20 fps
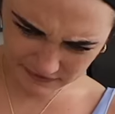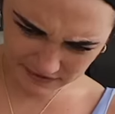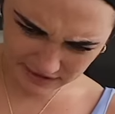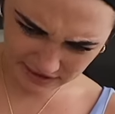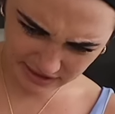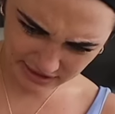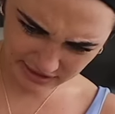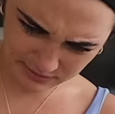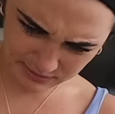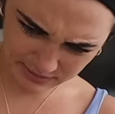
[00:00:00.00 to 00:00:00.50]
Fill
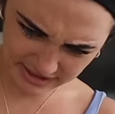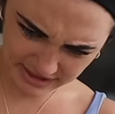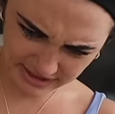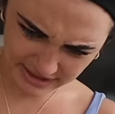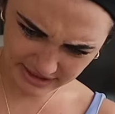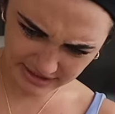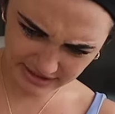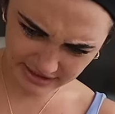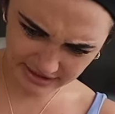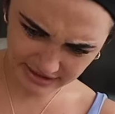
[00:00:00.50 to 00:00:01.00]
it
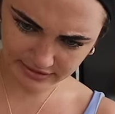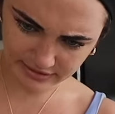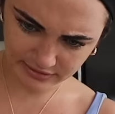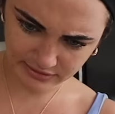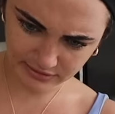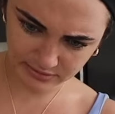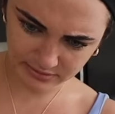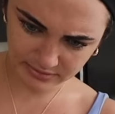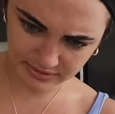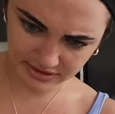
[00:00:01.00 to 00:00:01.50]
with
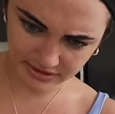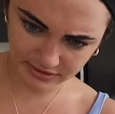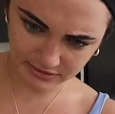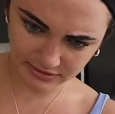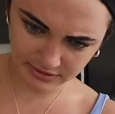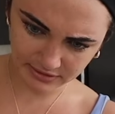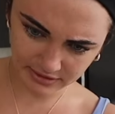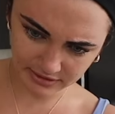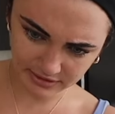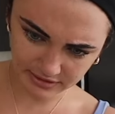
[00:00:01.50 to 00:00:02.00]
oat
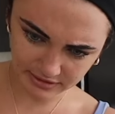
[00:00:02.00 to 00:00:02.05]
milk.